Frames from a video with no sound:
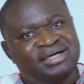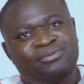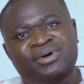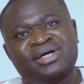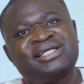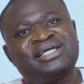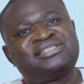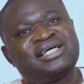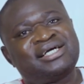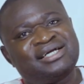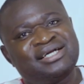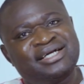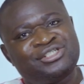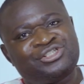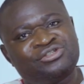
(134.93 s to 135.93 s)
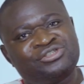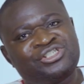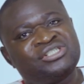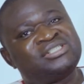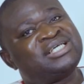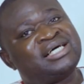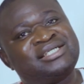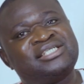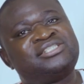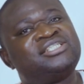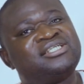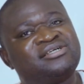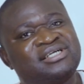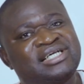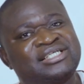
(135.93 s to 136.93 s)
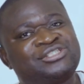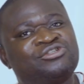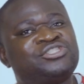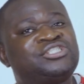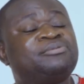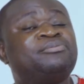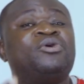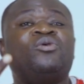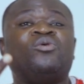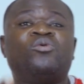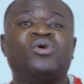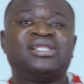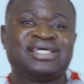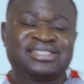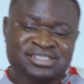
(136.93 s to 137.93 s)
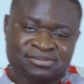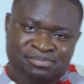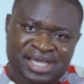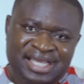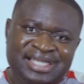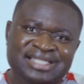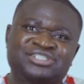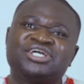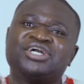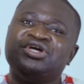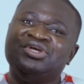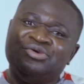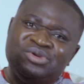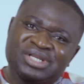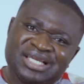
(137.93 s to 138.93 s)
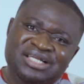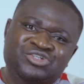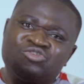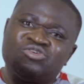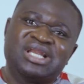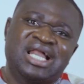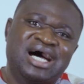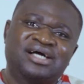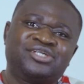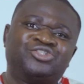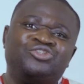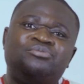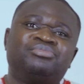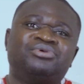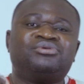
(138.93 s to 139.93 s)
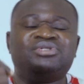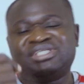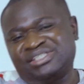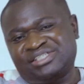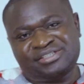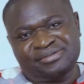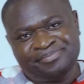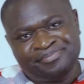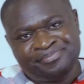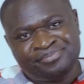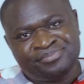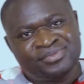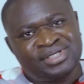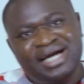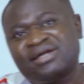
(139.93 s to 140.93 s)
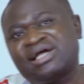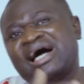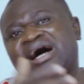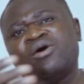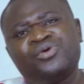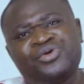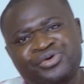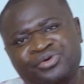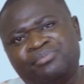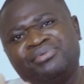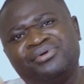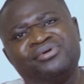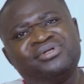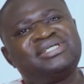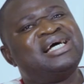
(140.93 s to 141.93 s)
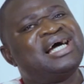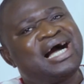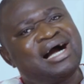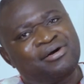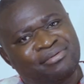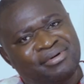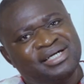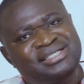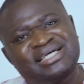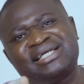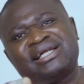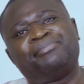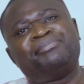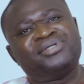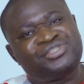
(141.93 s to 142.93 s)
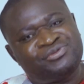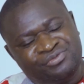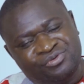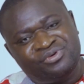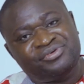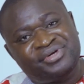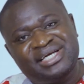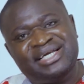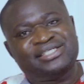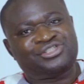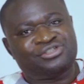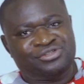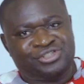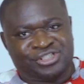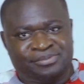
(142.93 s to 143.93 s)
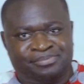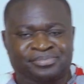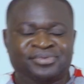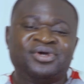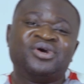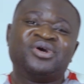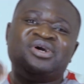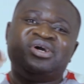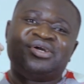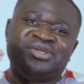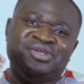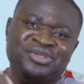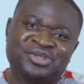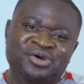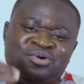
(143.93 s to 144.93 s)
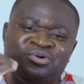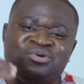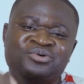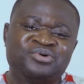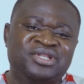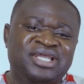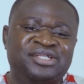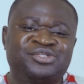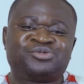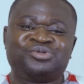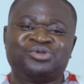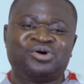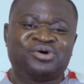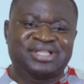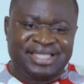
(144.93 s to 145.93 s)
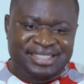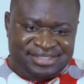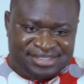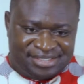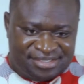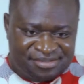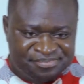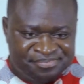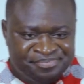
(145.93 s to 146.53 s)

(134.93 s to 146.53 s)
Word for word: Whether it's a relationship, it's a dating relationship, whether it's marriage, you need to learn to build it. And how do you build a great and a peaceful relationship? You need to know this.